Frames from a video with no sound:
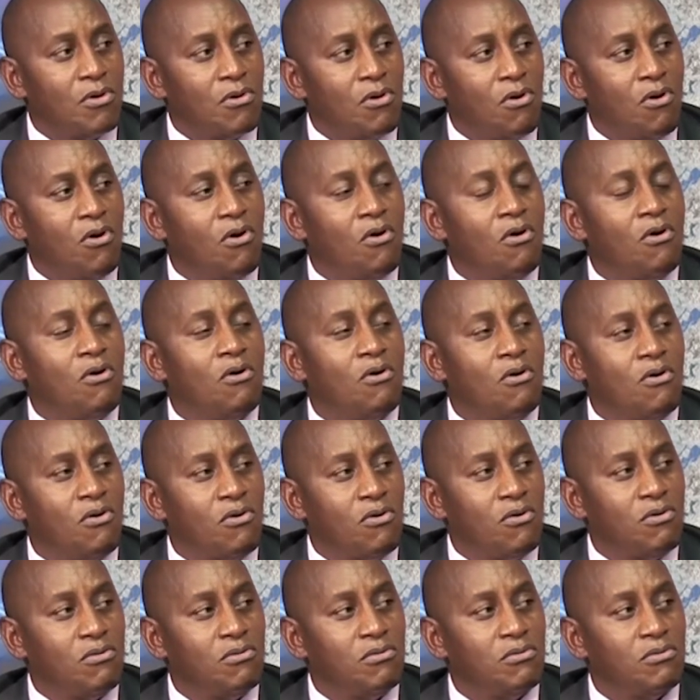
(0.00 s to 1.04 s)
They
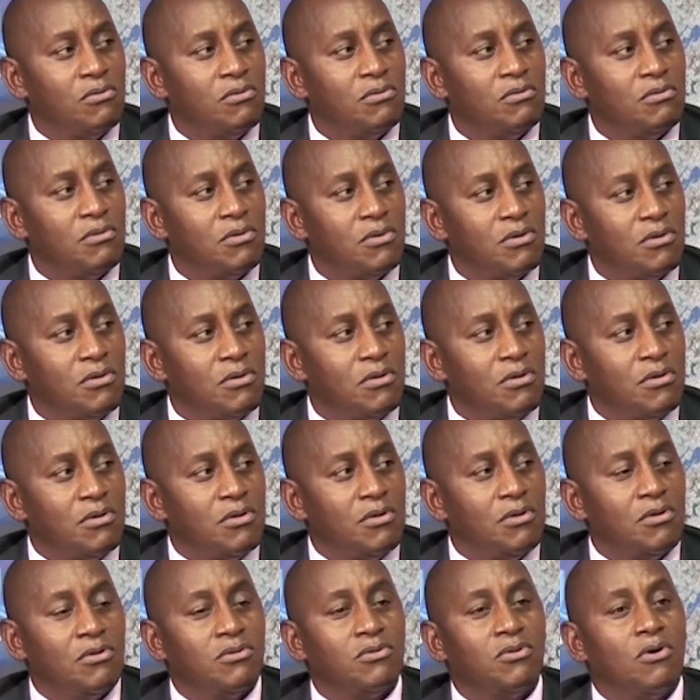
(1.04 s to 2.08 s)
need to recoup
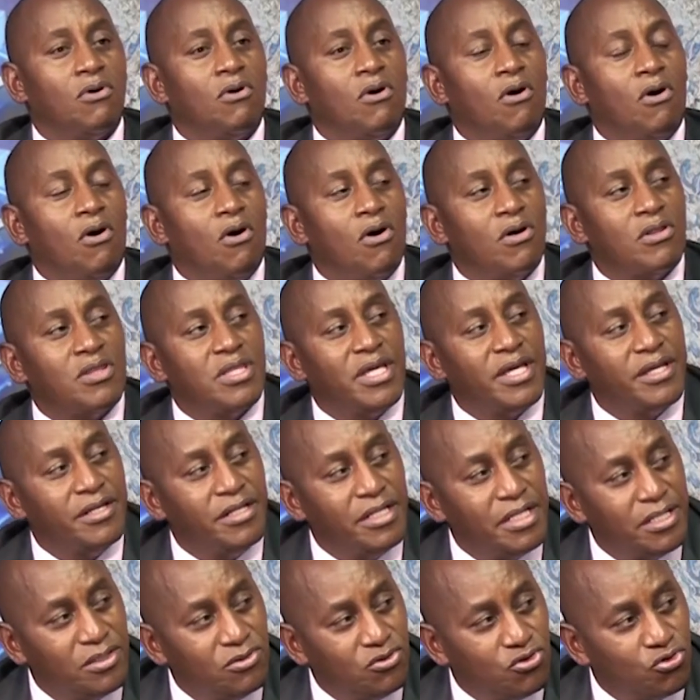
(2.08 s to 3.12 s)
that money. Or they
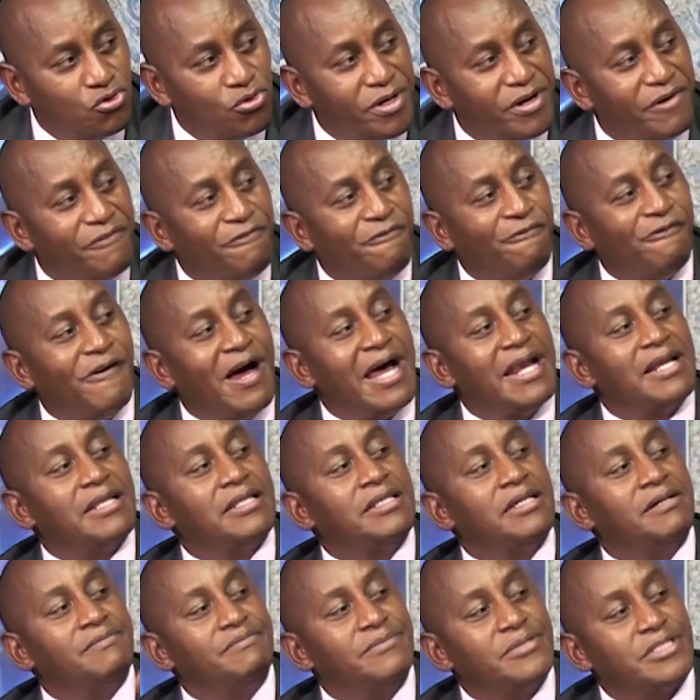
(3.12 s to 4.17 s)
need to refund
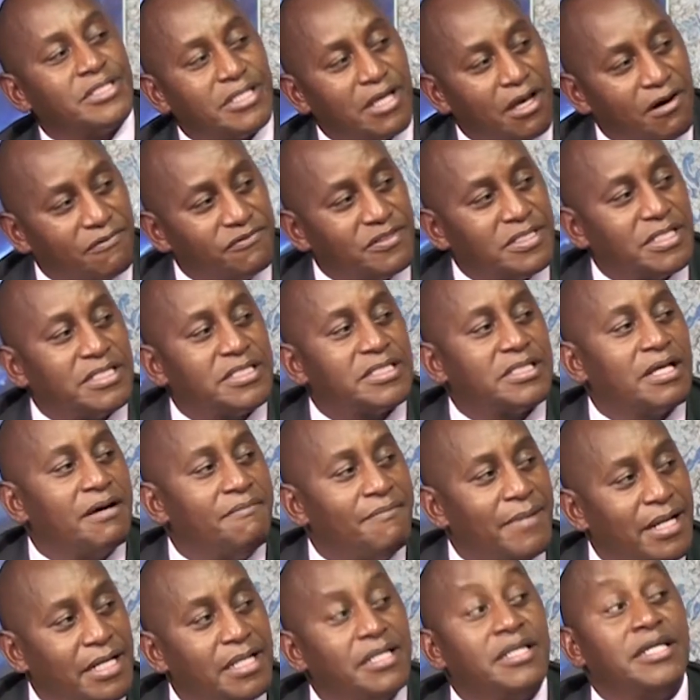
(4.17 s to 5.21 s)
themselves the same
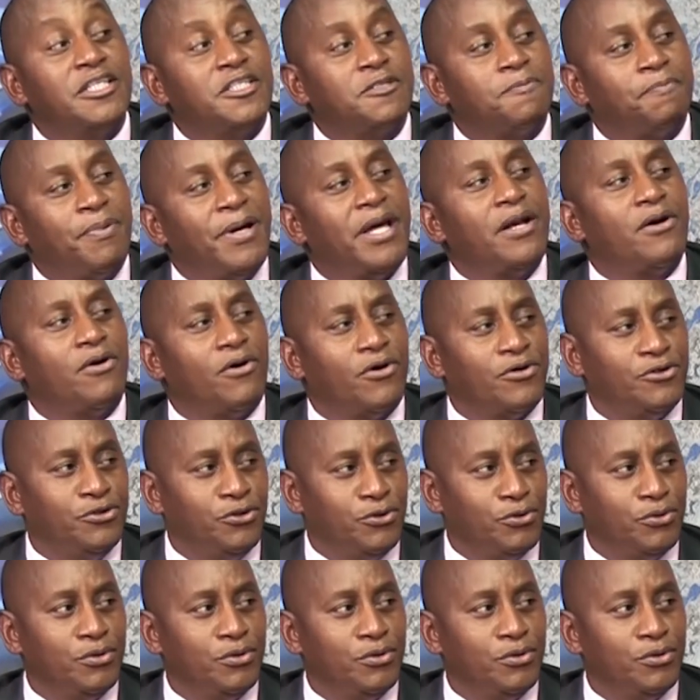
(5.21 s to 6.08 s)
money they spend on you.